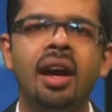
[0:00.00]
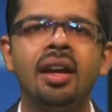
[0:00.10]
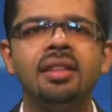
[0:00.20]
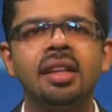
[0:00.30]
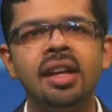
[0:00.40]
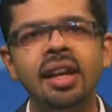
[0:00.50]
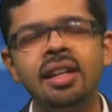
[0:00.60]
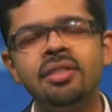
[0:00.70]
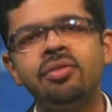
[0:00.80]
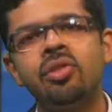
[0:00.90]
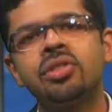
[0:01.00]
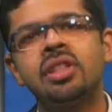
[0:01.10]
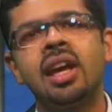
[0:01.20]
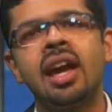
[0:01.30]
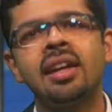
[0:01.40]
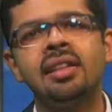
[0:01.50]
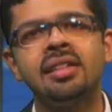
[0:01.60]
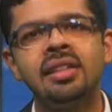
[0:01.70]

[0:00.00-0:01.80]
and the gradient force and the angle